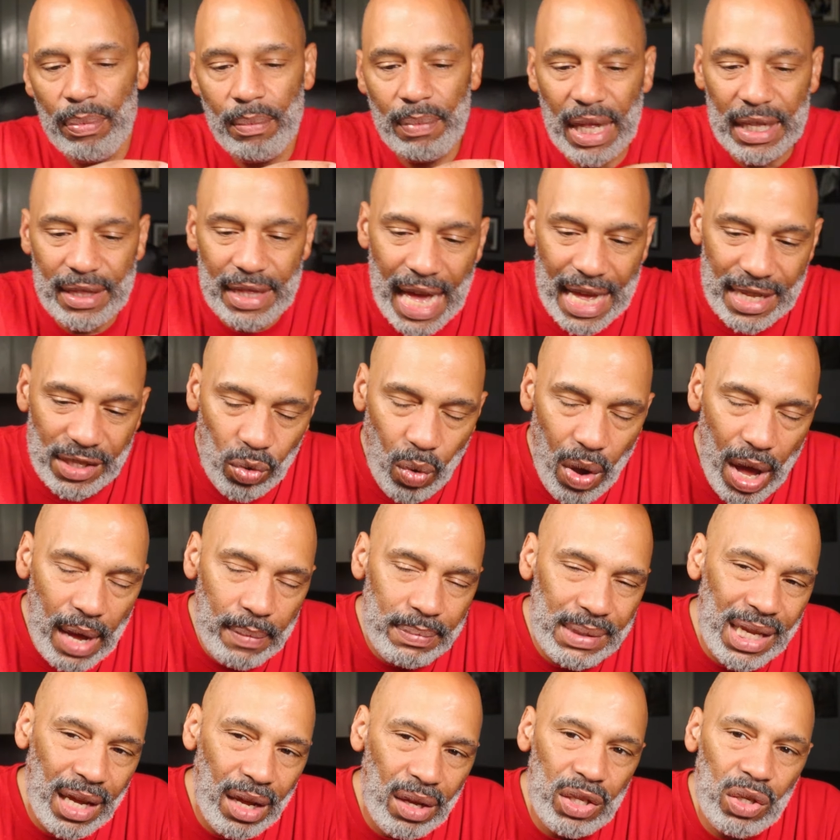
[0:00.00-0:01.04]
But that's why
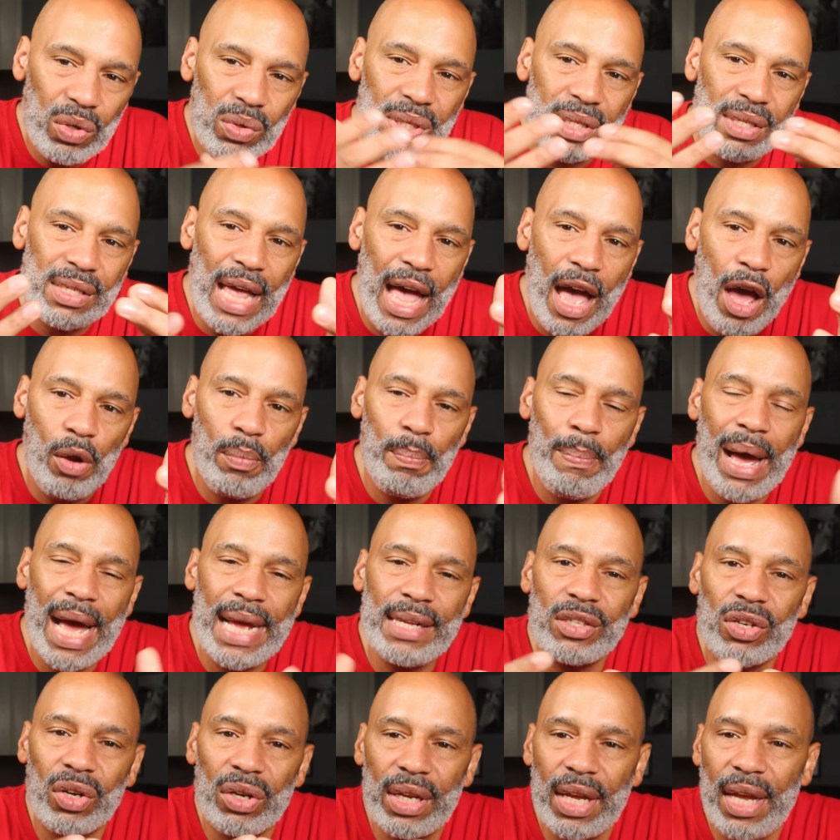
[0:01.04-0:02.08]
I'm telling you, sound
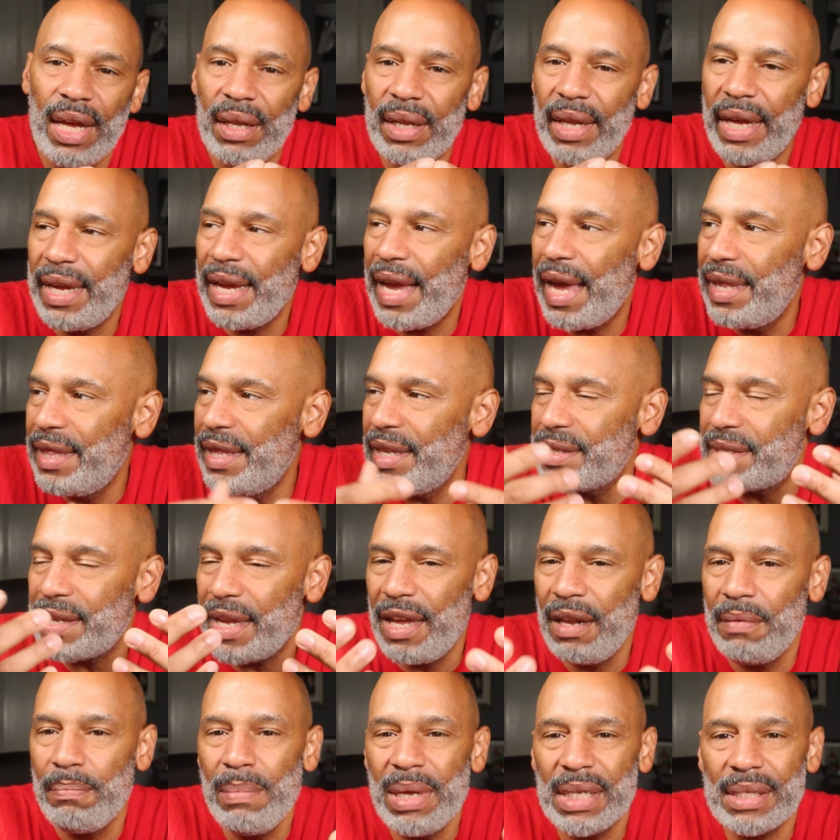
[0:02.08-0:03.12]
bites are killing, and this
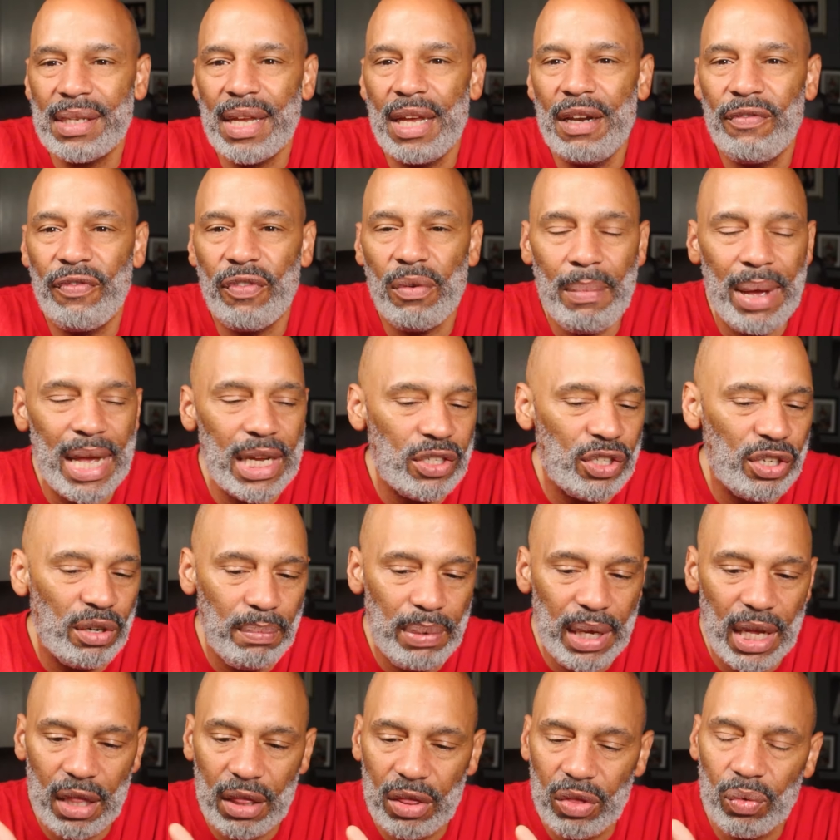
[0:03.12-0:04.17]
in
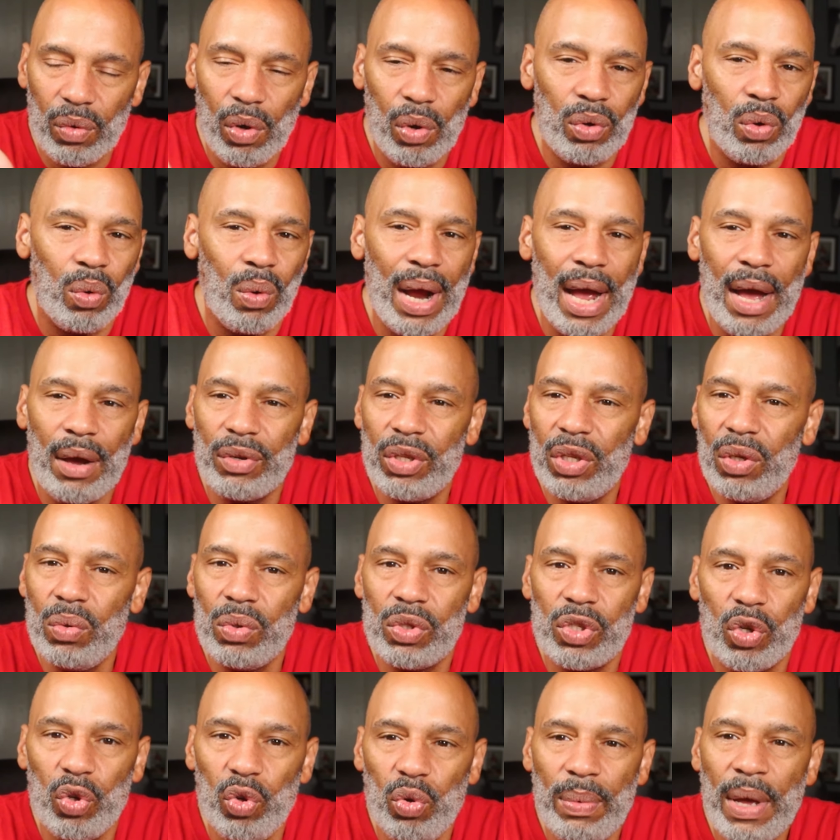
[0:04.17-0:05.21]
misinformation being thrown around
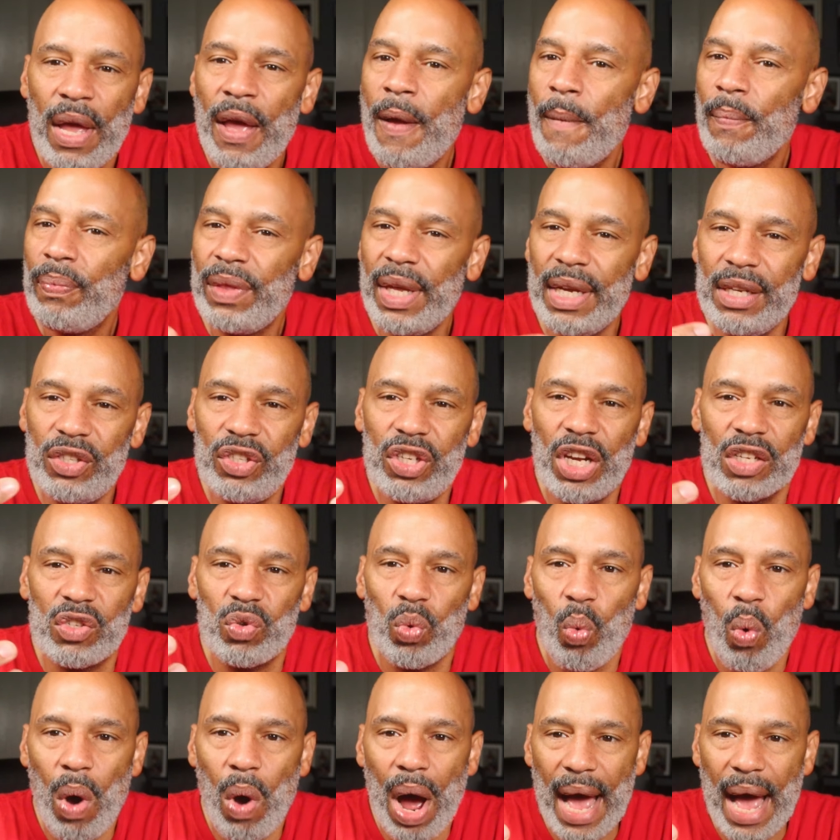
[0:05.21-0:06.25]
YouTube is
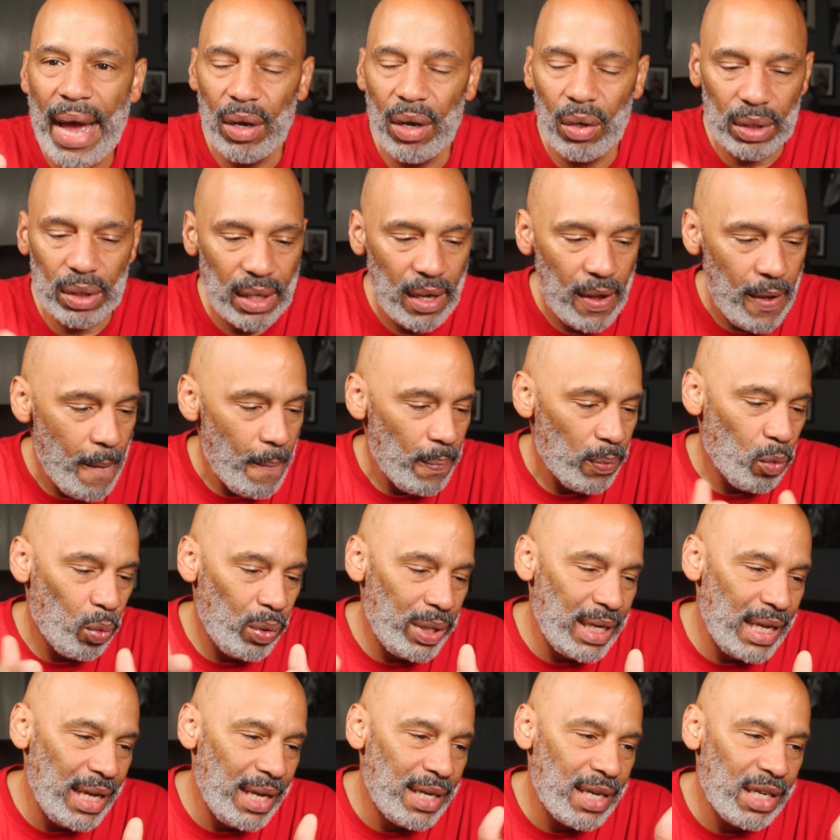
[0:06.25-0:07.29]
just wild.
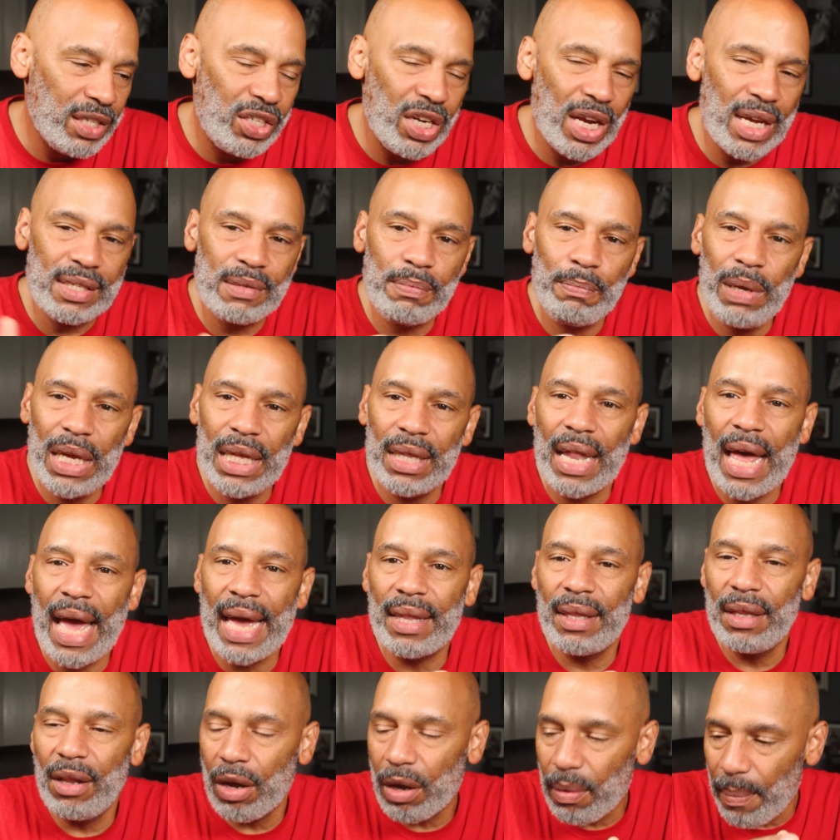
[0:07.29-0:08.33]
We need to just be
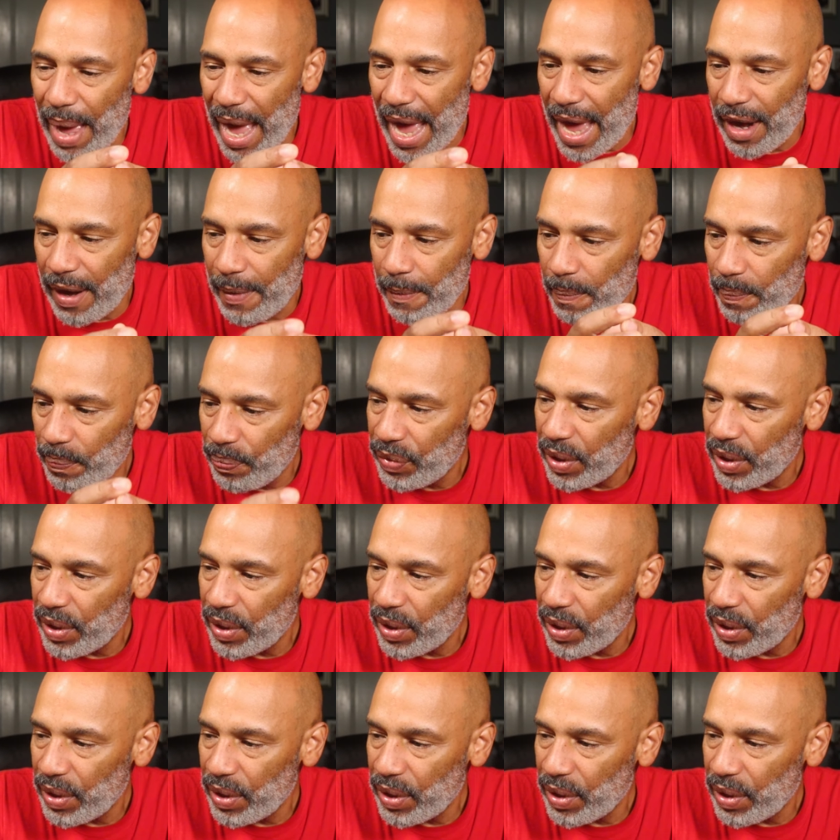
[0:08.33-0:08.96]
like, look, man,